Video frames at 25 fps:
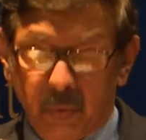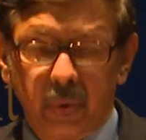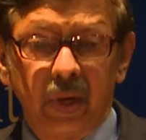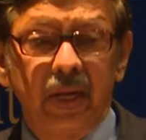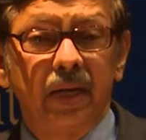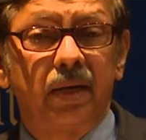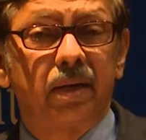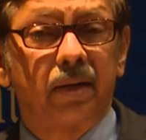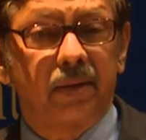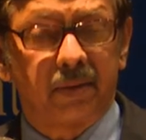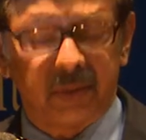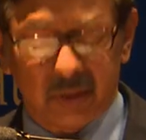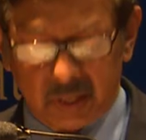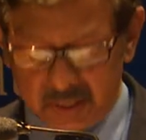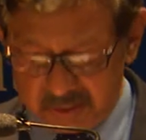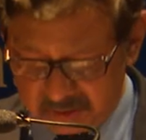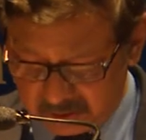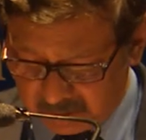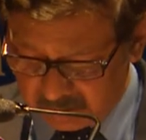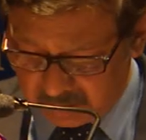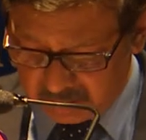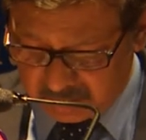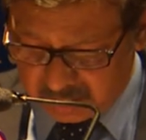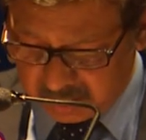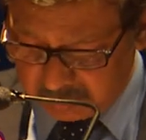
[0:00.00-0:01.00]

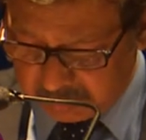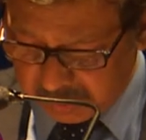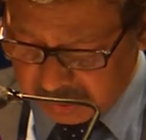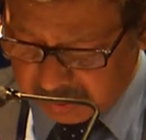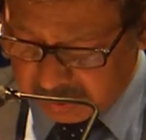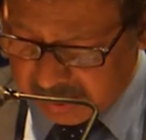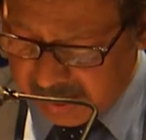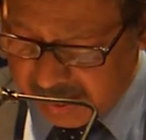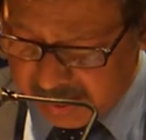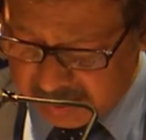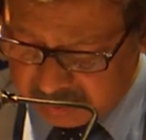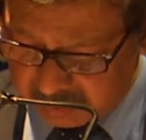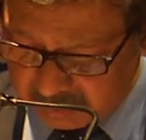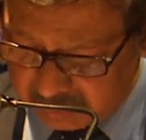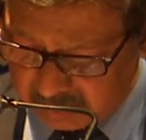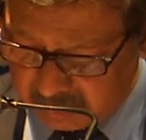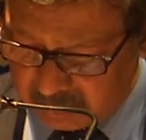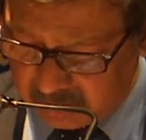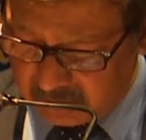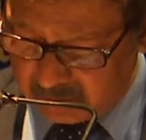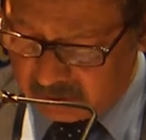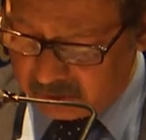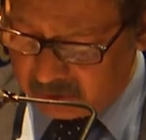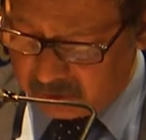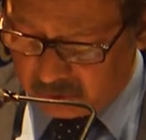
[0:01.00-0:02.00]
quintessential Democrat
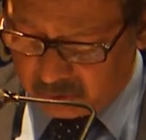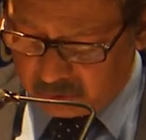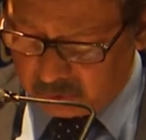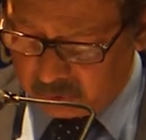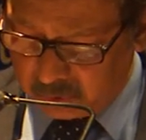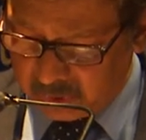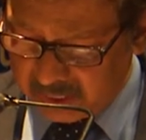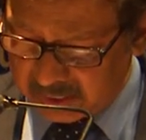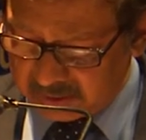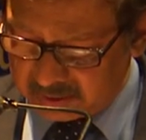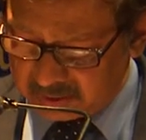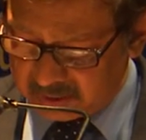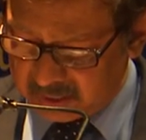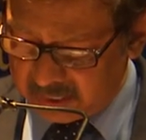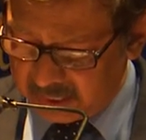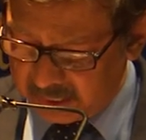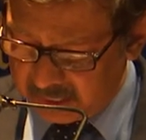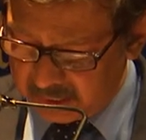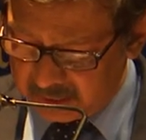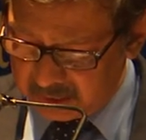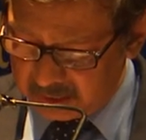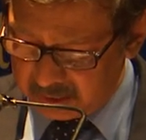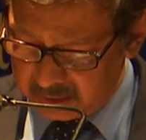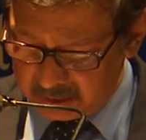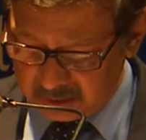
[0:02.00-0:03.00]
who has
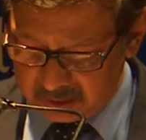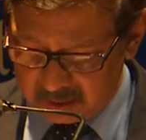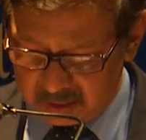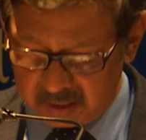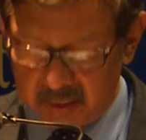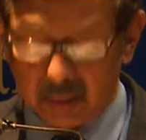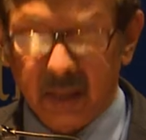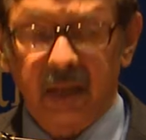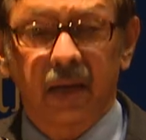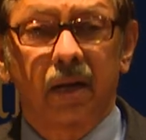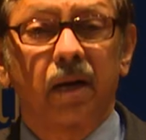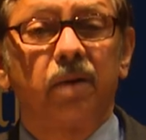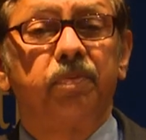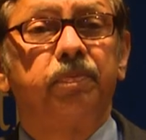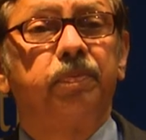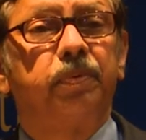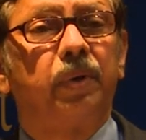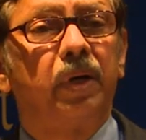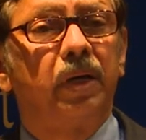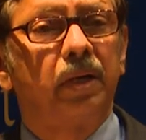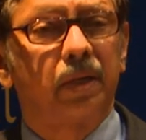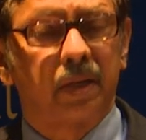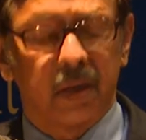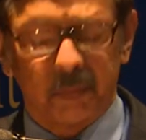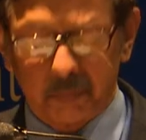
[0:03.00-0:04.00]
seen the rough
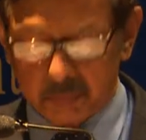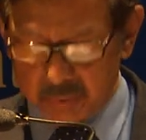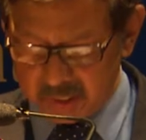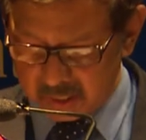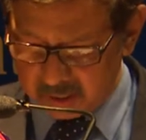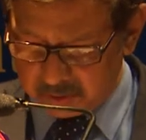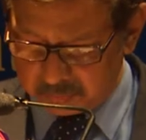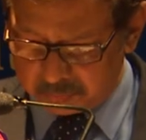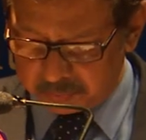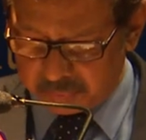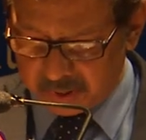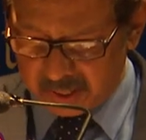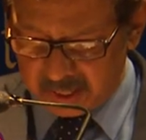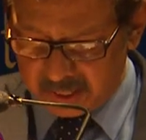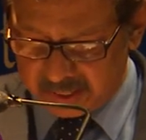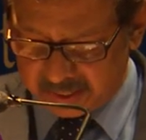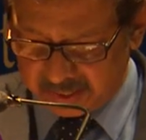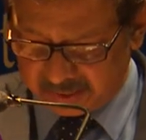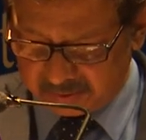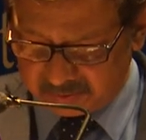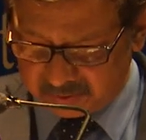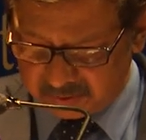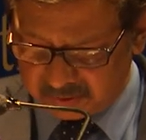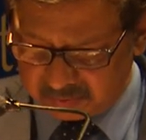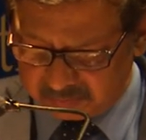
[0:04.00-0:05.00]
and tumble of
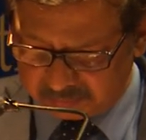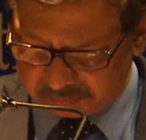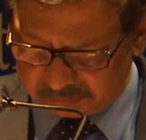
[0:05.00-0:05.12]
politics.